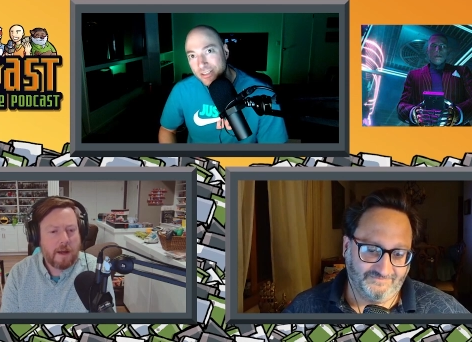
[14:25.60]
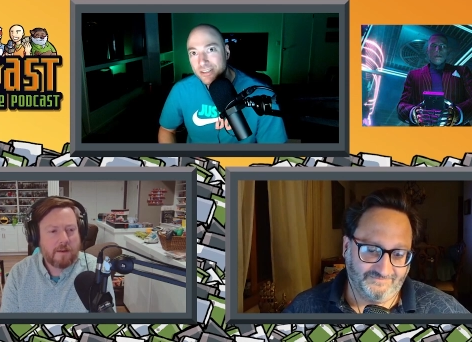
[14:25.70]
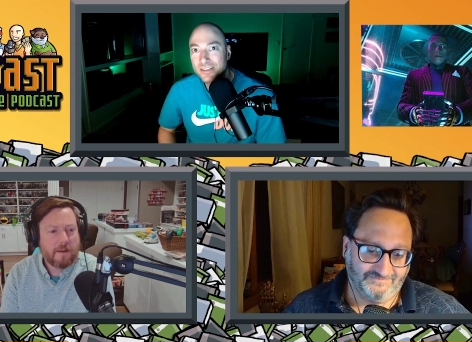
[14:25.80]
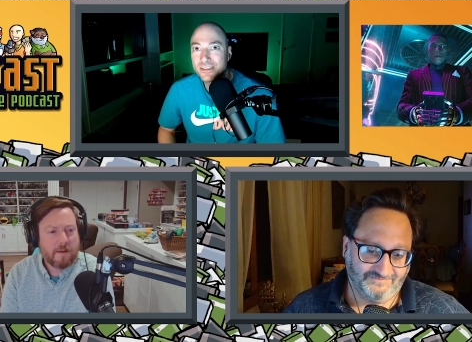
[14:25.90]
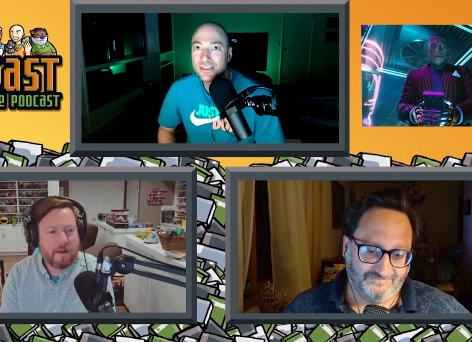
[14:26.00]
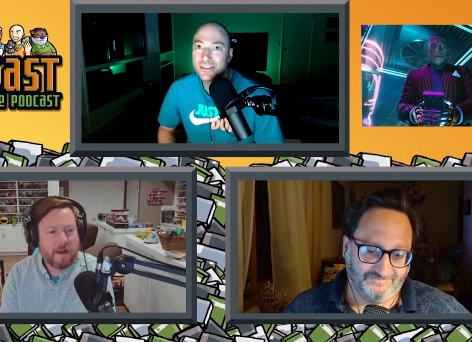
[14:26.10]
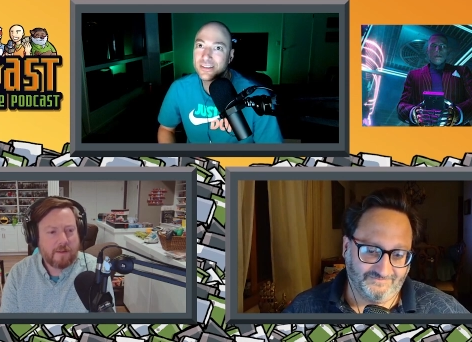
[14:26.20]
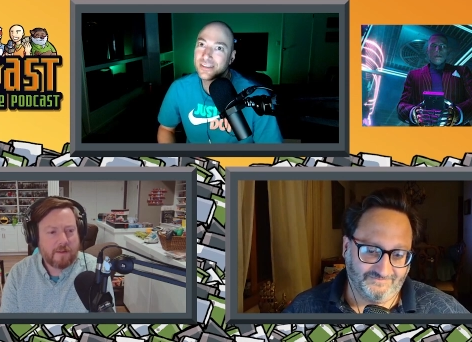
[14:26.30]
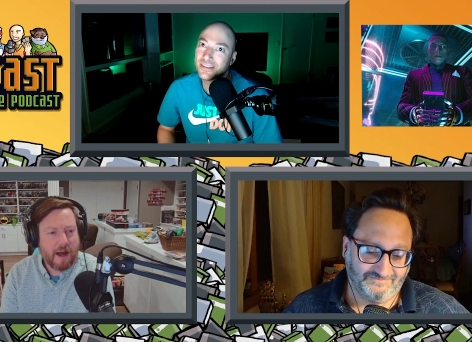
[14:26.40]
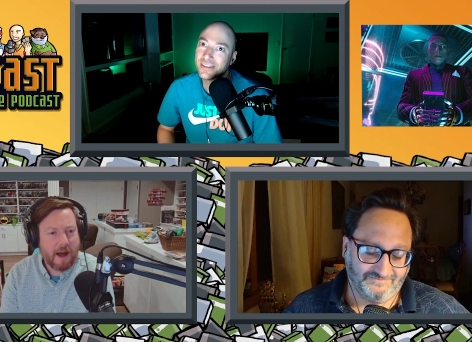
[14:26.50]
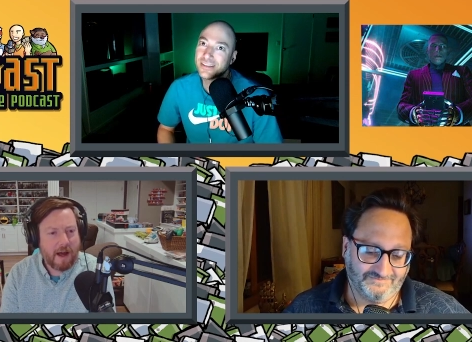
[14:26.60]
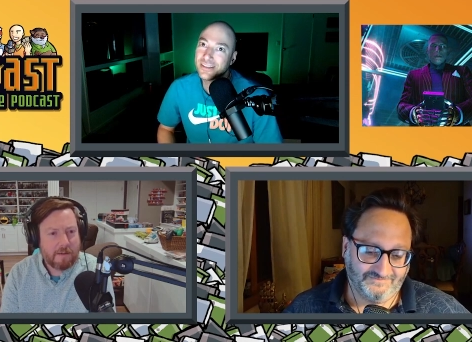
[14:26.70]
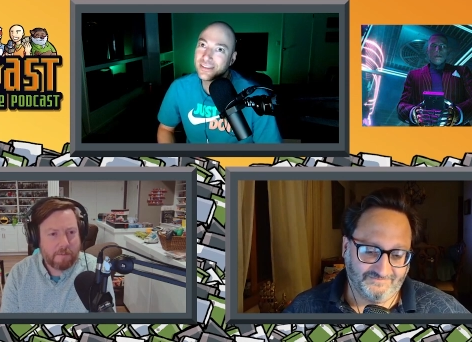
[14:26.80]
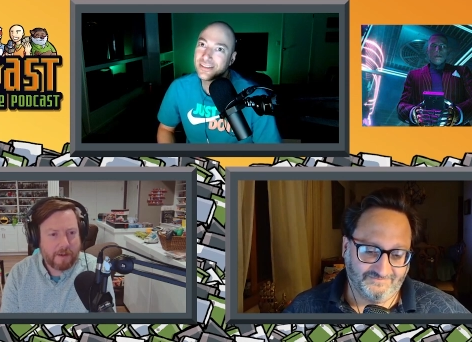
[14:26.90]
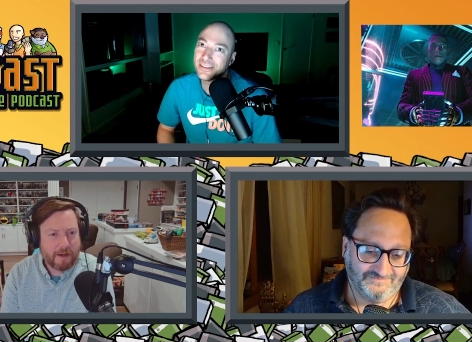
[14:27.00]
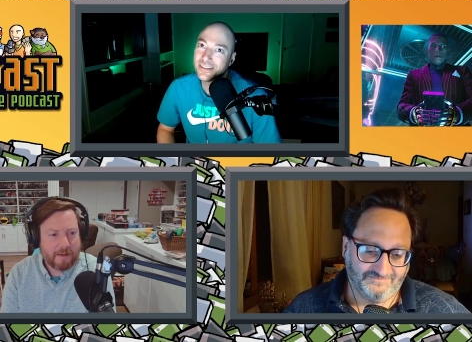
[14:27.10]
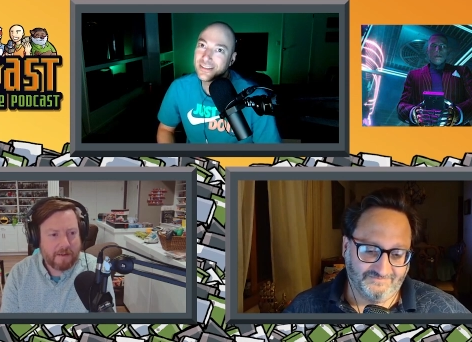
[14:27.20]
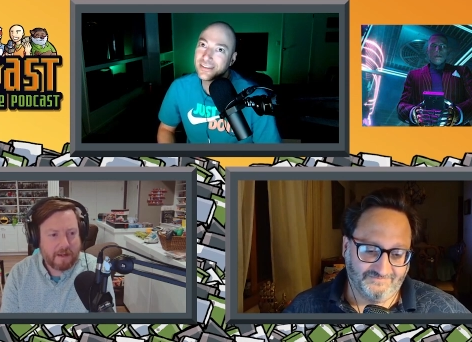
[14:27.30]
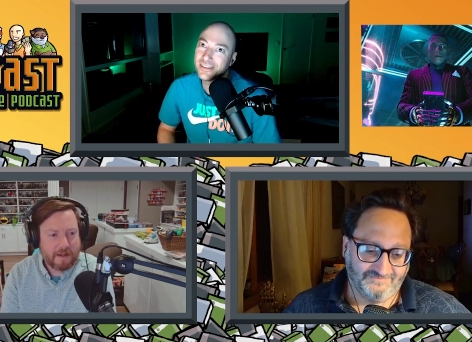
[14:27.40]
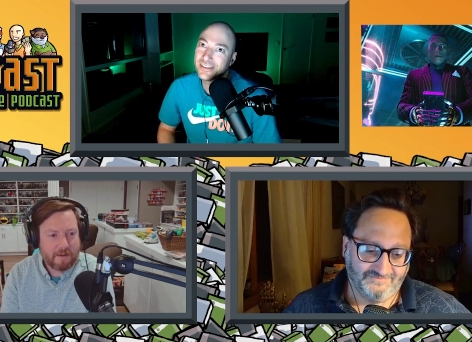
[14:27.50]
Speaker 1: It it's not, but I
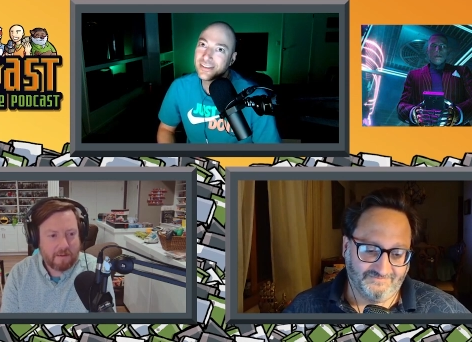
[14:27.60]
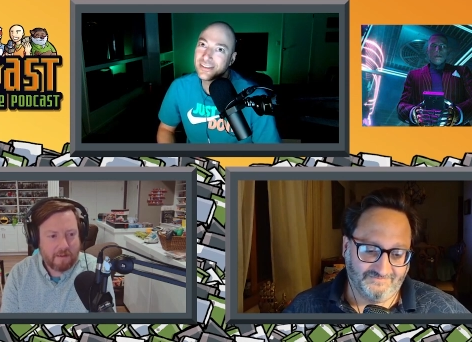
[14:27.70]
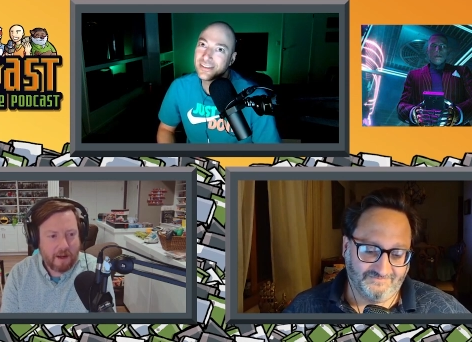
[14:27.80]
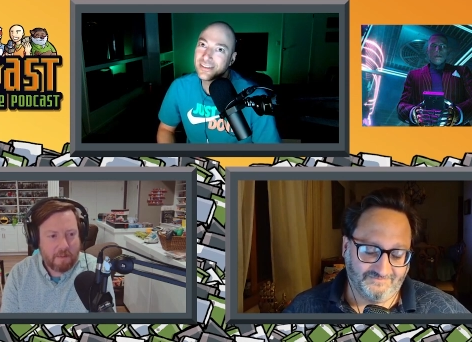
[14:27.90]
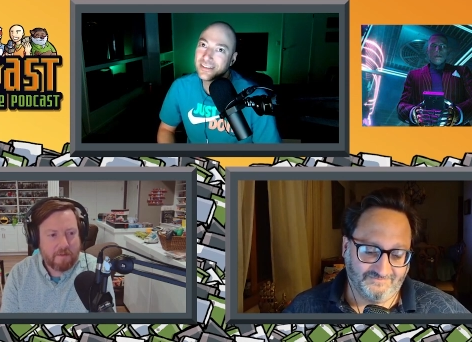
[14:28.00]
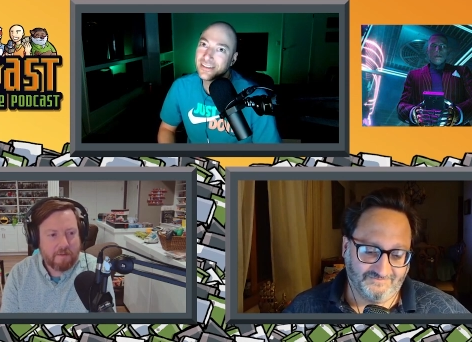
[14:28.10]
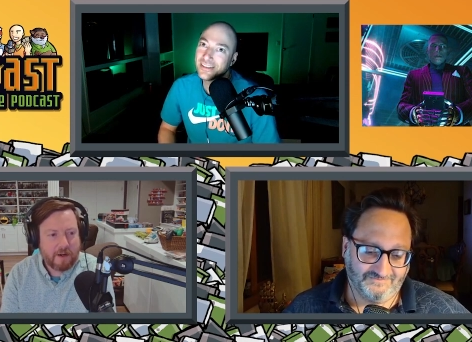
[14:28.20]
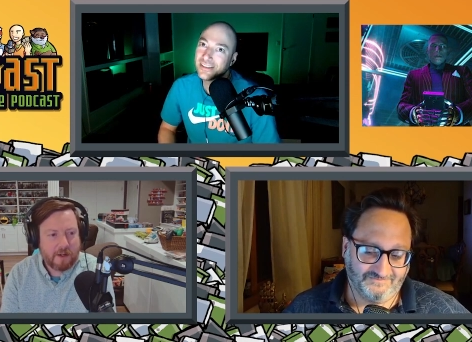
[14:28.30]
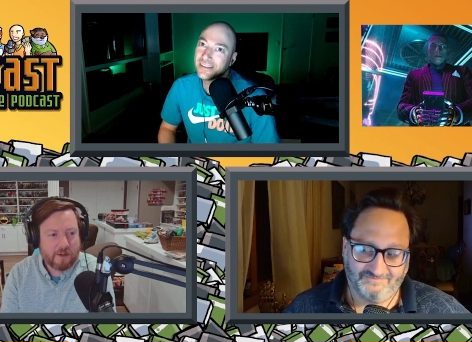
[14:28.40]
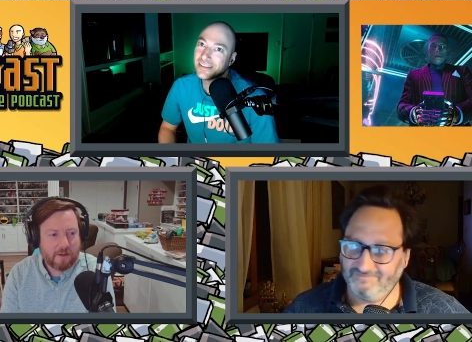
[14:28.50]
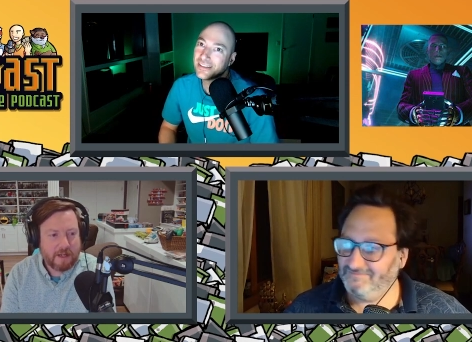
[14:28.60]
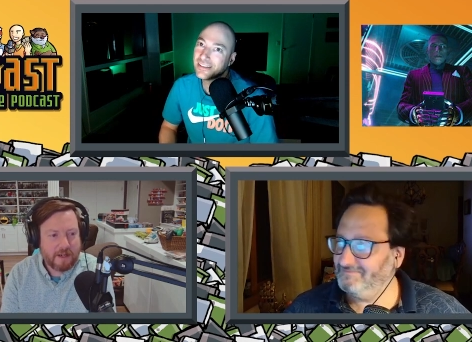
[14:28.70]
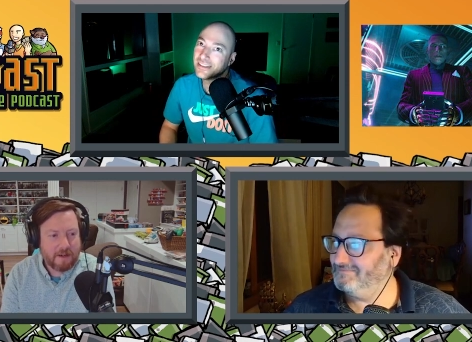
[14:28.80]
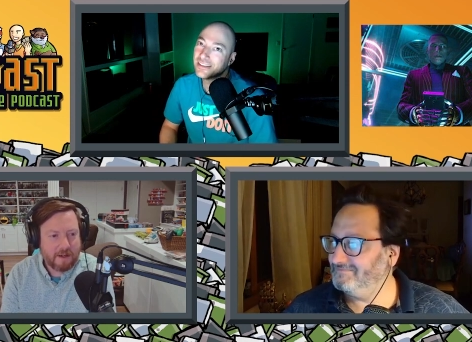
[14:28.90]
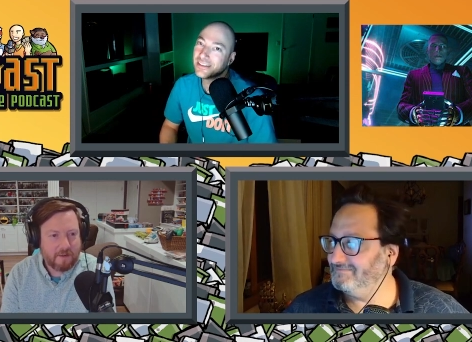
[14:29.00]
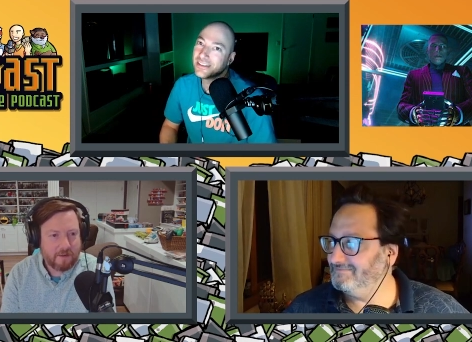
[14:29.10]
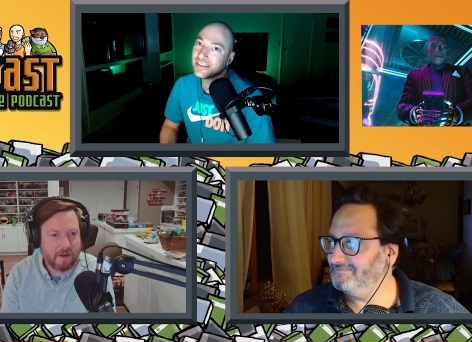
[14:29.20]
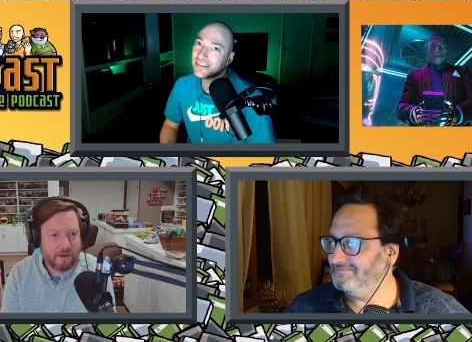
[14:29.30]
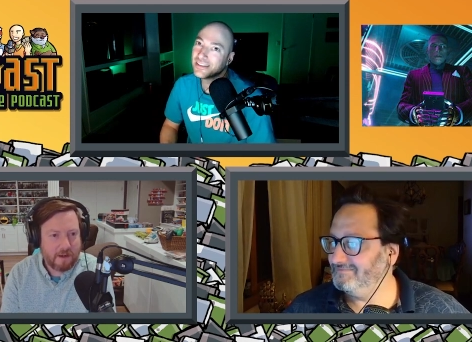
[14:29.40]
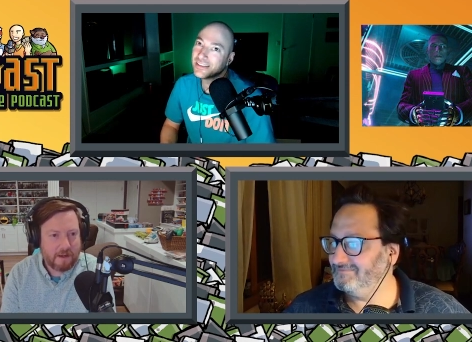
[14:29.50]
think I mean visually it's
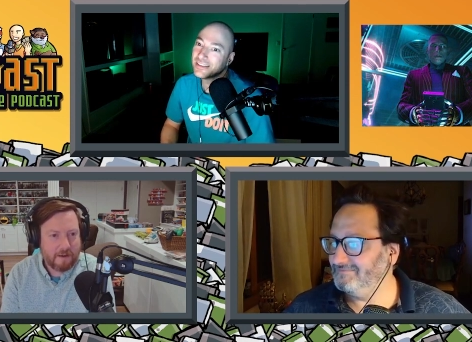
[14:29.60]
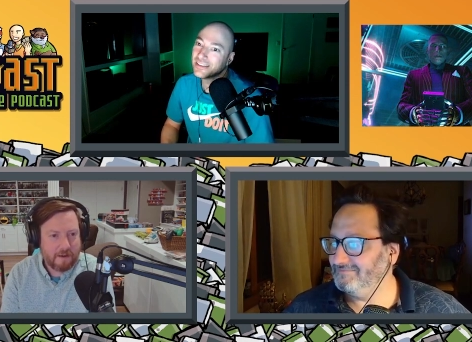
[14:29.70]
good.